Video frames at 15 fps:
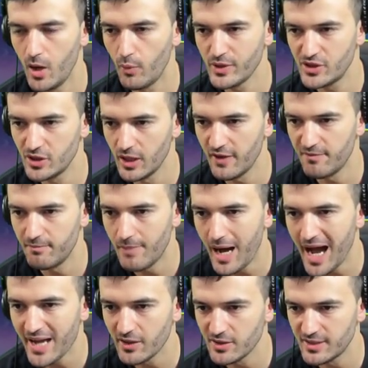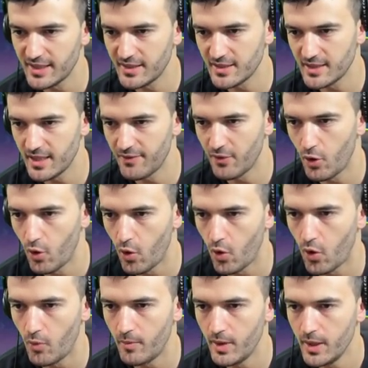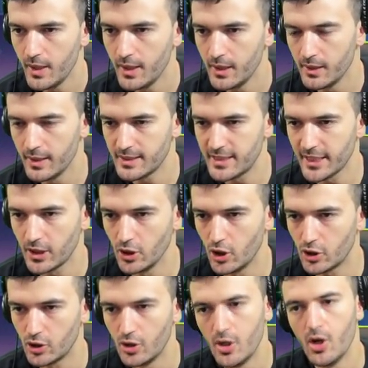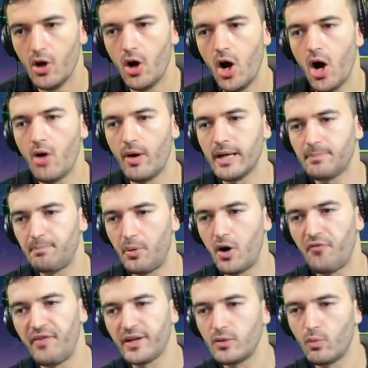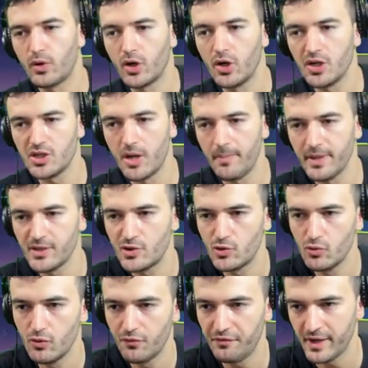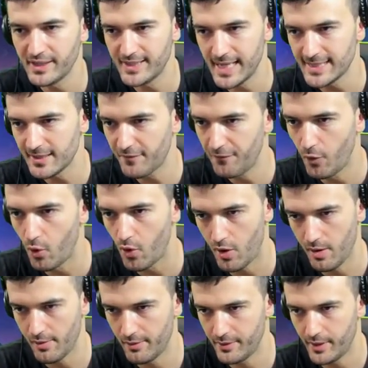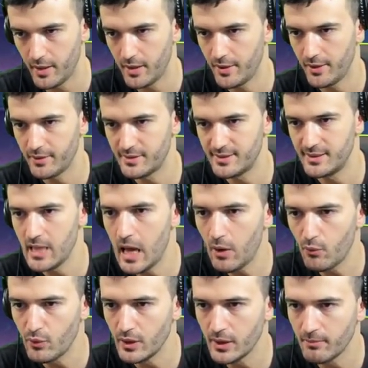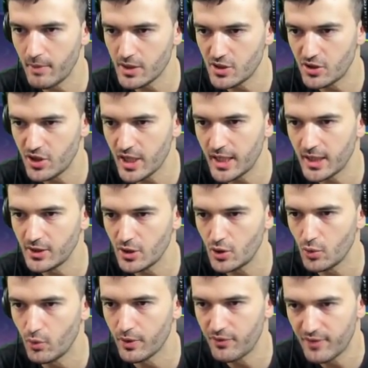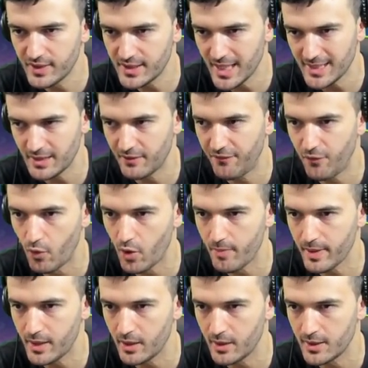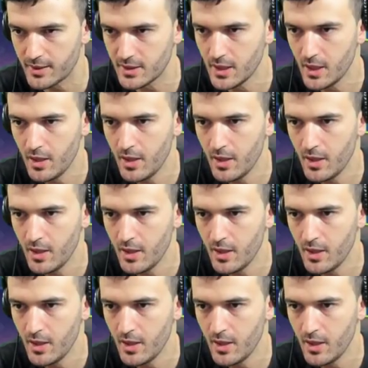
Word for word: We still have Miles that doesn't have a home. Let's take a look. All right, perfect. We're gonna jump into Fantastic Four. It's not really much thinking to do with Fantastic Four because